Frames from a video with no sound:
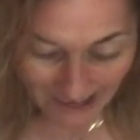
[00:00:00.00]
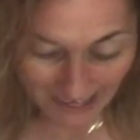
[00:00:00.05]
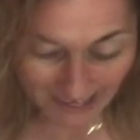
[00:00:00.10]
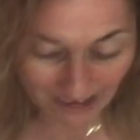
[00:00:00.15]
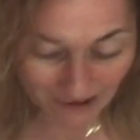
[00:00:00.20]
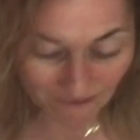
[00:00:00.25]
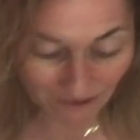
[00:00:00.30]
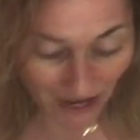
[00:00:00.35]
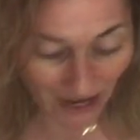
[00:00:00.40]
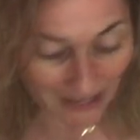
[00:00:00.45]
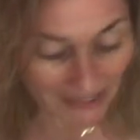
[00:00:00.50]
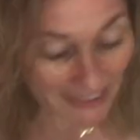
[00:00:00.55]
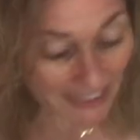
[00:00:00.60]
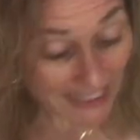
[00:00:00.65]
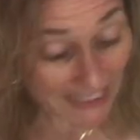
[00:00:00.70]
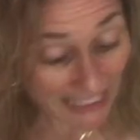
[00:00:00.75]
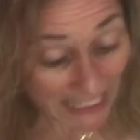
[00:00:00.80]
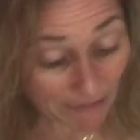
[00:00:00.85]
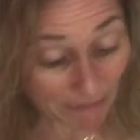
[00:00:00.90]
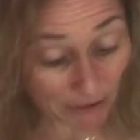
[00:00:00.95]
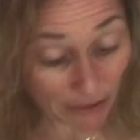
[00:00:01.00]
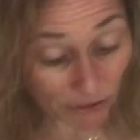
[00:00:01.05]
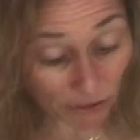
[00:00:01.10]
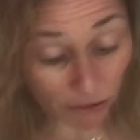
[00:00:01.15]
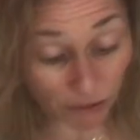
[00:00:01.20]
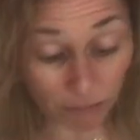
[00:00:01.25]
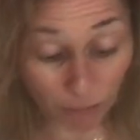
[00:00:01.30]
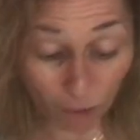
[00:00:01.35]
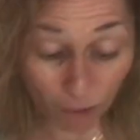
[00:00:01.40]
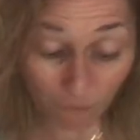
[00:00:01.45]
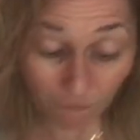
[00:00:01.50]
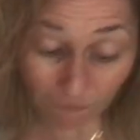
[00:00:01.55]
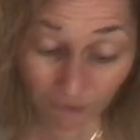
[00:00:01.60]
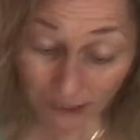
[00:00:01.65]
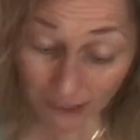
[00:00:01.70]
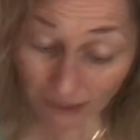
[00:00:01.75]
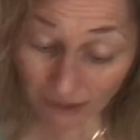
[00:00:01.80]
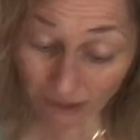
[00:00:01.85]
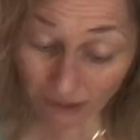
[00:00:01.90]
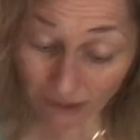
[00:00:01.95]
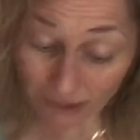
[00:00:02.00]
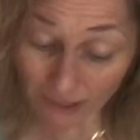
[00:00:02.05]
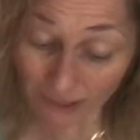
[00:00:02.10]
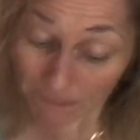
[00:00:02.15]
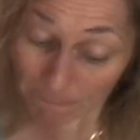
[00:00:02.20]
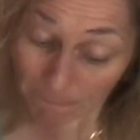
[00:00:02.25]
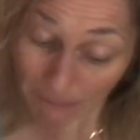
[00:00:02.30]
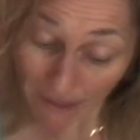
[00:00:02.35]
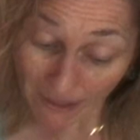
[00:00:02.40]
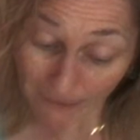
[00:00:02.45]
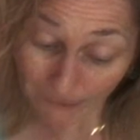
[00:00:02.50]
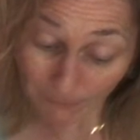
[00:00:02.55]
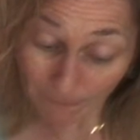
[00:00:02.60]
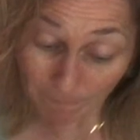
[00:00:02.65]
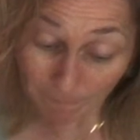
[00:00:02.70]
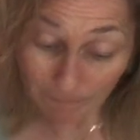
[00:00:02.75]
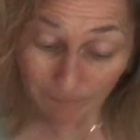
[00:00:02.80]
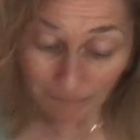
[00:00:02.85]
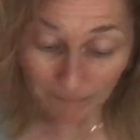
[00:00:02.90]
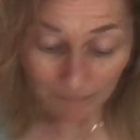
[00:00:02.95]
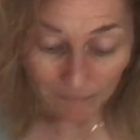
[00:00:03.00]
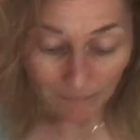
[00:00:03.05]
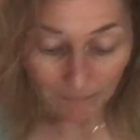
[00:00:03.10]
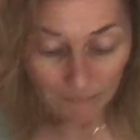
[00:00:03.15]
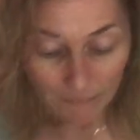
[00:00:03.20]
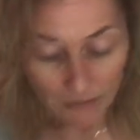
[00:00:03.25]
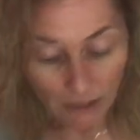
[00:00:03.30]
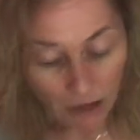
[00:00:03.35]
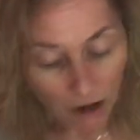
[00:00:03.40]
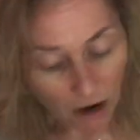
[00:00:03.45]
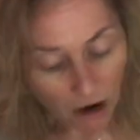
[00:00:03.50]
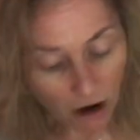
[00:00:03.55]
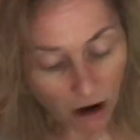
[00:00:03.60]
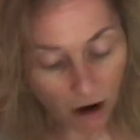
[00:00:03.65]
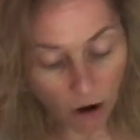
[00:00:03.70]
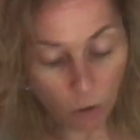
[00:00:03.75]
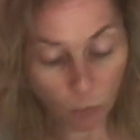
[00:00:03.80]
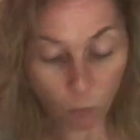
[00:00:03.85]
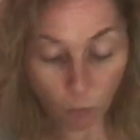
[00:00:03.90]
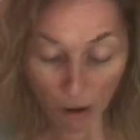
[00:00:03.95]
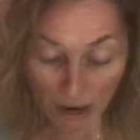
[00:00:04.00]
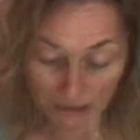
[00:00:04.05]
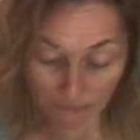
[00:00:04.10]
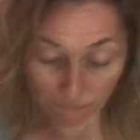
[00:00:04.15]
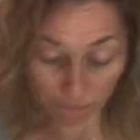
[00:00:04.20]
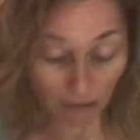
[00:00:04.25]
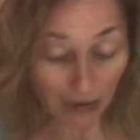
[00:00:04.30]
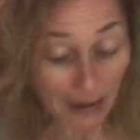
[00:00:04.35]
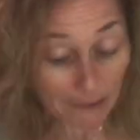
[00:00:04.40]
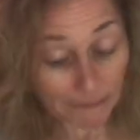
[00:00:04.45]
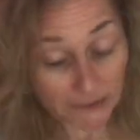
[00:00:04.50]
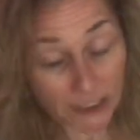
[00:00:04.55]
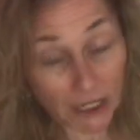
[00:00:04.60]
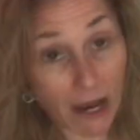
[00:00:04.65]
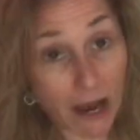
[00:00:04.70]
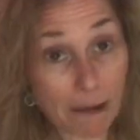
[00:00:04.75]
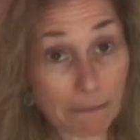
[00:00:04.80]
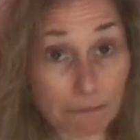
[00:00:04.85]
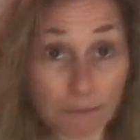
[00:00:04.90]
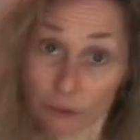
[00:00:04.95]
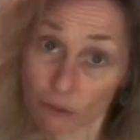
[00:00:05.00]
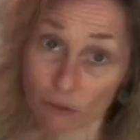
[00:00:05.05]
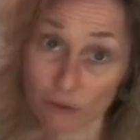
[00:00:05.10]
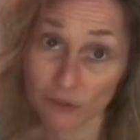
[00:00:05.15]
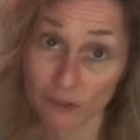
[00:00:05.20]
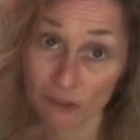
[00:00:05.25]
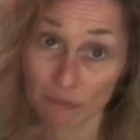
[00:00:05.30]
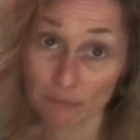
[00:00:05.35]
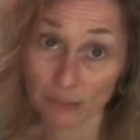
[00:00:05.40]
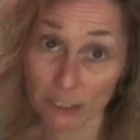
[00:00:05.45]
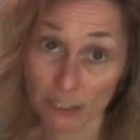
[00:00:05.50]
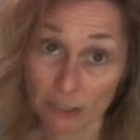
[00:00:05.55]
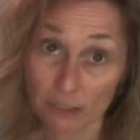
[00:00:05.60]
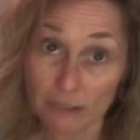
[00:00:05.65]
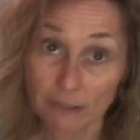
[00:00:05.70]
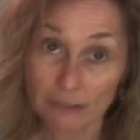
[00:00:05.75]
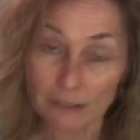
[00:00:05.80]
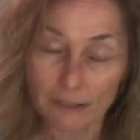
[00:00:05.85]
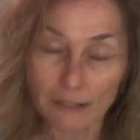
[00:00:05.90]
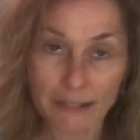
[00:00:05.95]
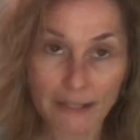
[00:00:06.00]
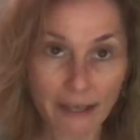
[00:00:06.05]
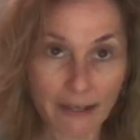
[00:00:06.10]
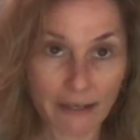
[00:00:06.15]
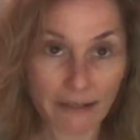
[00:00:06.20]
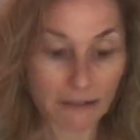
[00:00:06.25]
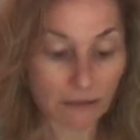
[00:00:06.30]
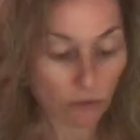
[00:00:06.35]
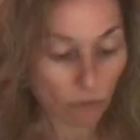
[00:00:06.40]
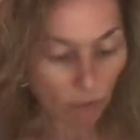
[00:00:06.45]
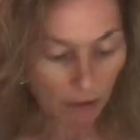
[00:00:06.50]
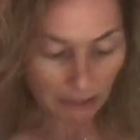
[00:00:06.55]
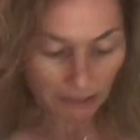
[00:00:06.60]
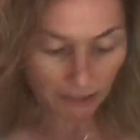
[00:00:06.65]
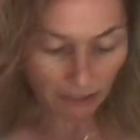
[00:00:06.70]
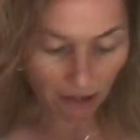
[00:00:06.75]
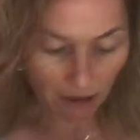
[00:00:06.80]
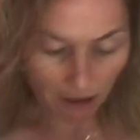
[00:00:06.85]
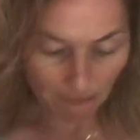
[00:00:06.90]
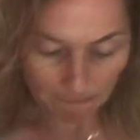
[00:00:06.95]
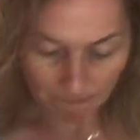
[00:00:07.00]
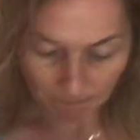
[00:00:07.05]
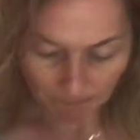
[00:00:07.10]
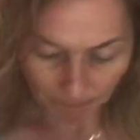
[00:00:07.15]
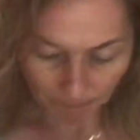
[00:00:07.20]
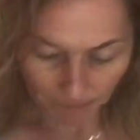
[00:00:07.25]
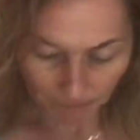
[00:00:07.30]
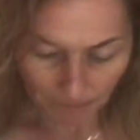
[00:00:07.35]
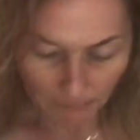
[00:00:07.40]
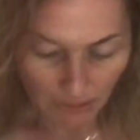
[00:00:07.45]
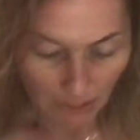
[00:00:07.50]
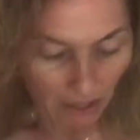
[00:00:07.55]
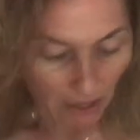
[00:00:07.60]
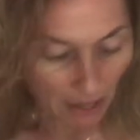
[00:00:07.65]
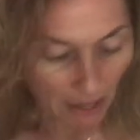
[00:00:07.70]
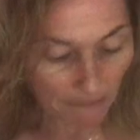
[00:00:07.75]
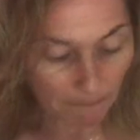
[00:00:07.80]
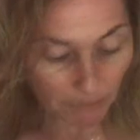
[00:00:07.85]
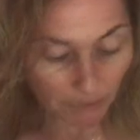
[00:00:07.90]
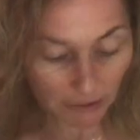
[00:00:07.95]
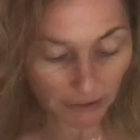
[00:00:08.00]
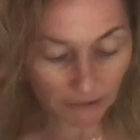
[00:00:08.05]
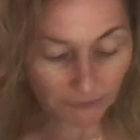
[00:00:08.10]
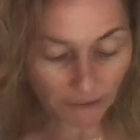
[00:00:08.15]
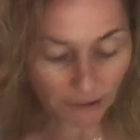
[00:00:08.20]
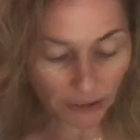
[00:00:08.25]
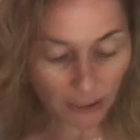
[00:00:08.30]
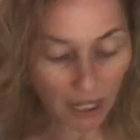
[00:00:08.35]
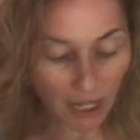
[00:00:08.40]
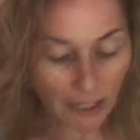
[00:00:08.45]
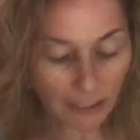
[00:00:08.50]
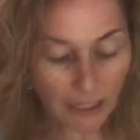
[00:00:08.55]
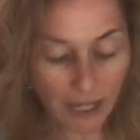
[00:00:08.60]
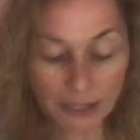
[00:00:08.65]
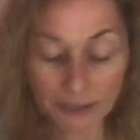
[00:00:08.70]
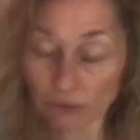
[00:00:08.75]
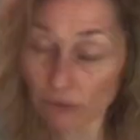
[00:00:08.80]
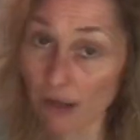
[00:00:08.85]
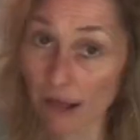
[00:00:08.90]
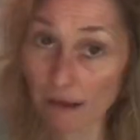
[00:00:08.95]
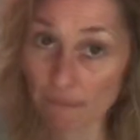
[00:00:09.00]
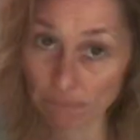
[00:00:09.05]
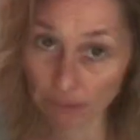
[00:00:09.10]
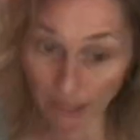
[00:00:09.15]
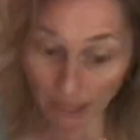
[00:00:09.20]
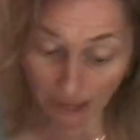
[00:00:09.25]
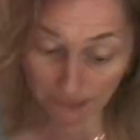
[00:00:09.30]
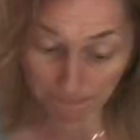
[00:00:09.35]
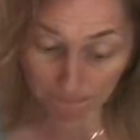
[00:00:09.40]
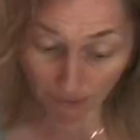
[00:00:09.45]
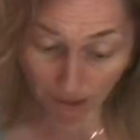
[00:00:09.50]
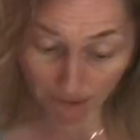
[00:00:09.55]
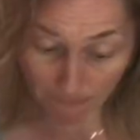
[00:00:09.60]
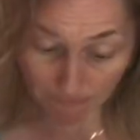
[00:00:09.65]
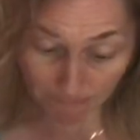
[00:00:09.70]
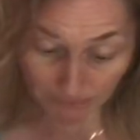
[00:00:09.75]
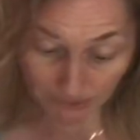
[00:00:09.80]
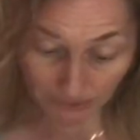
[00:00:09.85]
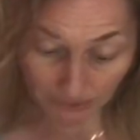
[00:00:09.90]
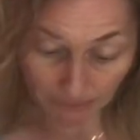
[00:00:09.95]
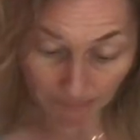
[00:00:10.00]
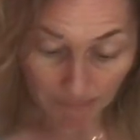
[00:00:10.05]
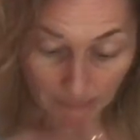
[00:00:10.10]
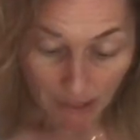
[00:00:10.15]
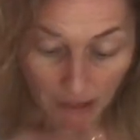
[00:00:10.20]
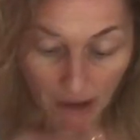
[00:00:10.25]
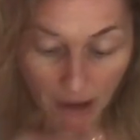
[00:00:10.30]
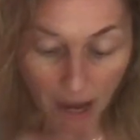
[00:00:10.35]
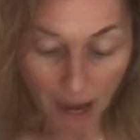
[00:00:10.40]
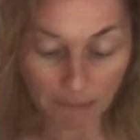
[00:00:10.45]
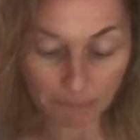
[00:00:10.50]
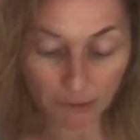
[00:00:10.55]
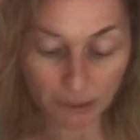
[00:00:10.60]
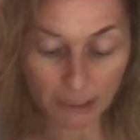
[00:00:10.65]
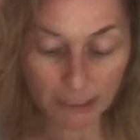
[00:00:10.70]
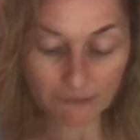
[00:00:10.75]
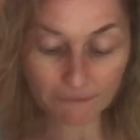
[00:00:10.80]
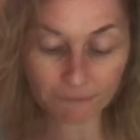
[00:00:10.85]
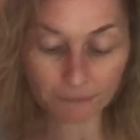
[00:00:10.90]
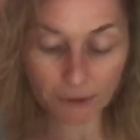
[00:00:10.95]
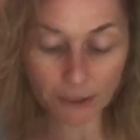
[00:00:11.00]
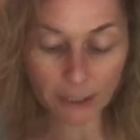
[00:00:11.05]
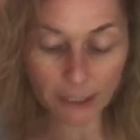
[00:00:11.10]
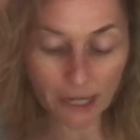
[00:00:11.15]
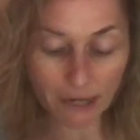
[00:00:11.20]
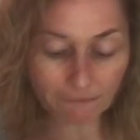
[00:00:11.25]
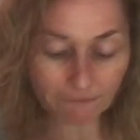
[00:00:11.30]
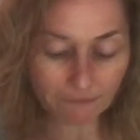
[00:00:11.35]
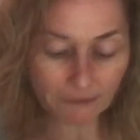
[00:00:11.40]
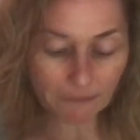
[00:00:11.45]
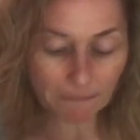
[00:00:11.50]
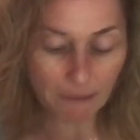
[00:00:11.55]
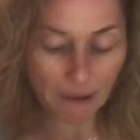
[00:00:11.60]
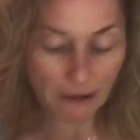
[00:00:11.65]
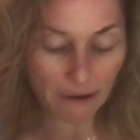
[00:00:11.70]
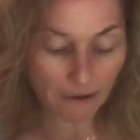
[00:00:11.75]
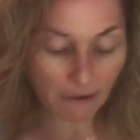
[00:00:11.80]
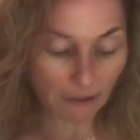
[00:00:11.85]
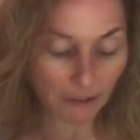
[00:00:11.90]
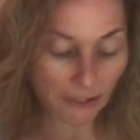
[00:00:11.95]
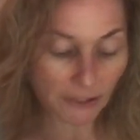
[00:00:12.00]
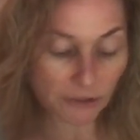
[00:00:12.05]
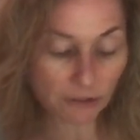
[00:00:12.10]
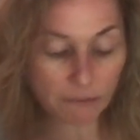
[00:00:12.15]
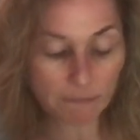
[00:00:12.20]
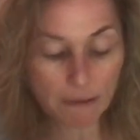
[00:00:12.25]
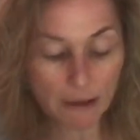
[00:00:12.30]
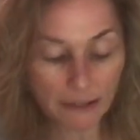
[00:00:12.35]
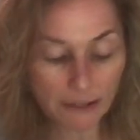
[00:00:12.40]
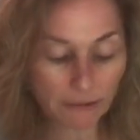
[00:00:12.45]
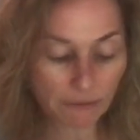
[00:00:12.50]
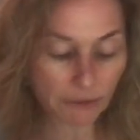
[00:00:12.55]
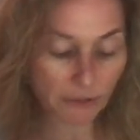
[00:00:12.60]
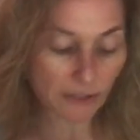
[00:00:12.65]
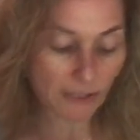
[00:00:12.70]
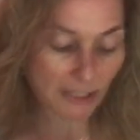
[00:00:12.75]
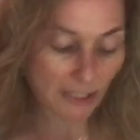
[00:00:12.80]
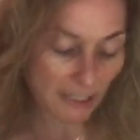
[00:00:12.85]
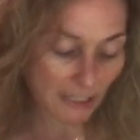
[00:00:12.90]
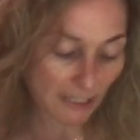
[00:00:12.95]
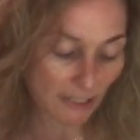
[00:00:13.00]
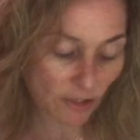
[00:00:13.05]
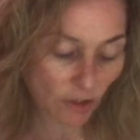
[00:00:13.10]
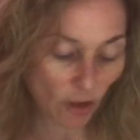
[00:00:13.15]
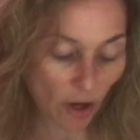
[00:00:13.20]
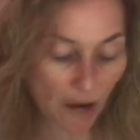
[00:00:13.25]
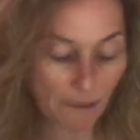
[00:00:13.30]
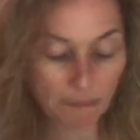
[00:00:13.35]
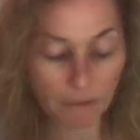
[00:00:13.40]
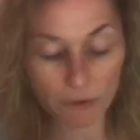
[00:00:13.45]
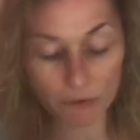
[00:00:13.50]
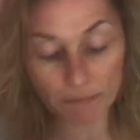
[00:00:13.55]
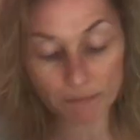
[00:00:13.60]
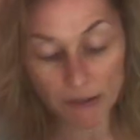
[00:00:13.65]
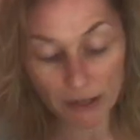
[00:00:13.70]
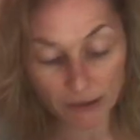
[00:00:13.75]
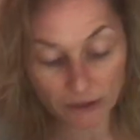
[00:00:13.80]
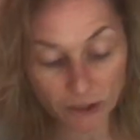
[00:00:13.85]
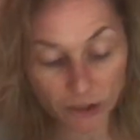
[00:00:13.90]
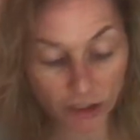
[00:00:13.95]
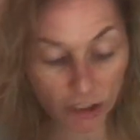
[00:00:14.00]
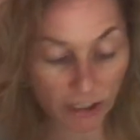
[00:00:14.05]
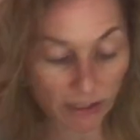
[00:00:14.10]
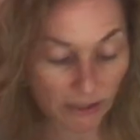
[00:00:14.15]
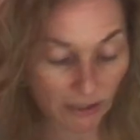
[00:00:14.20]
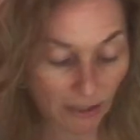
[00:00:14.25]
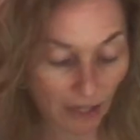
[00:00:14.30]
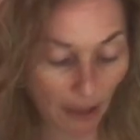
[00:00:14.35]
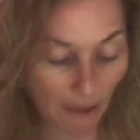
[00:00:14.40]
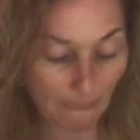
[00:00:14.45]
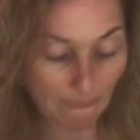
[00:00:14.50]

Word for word: If it has seaming or a more fitted look, the better. A white wrap top would also be good. Again, a white top. And believe it or not, I don't have black pumps. I'm looking for a comfy pair and I do better with a T-strap or Mary Jane style.